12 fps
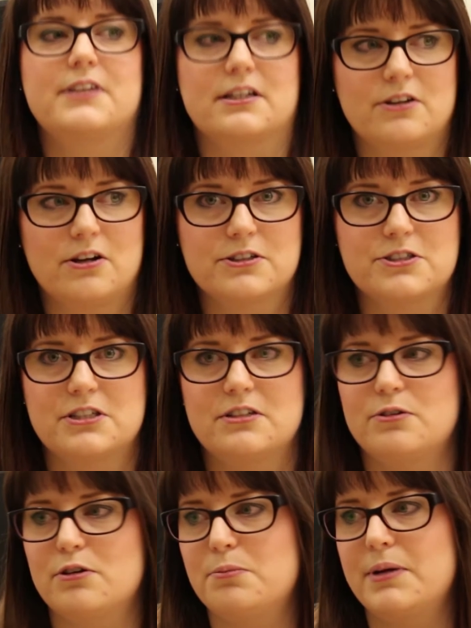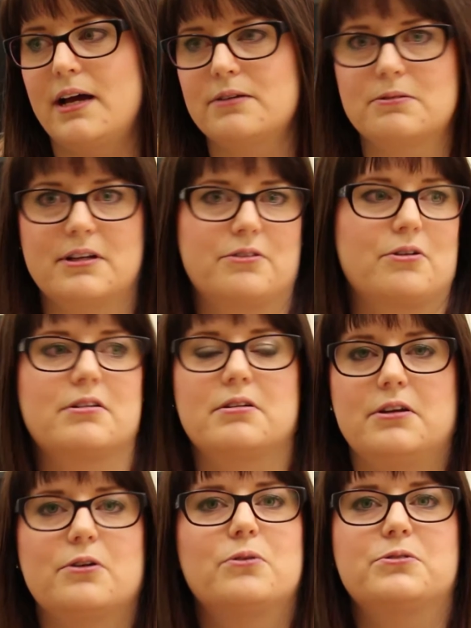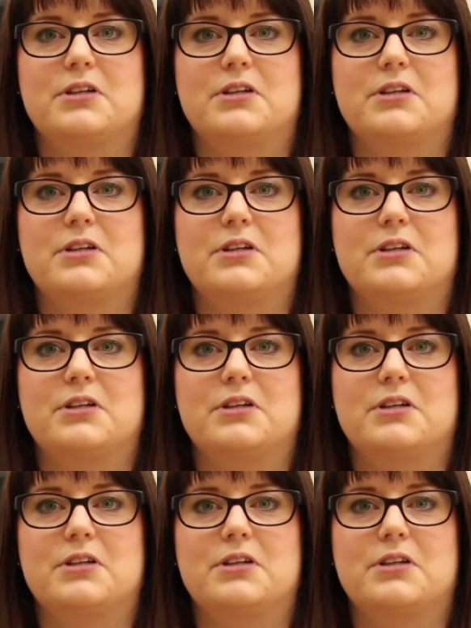technology or bandwidth or, you know,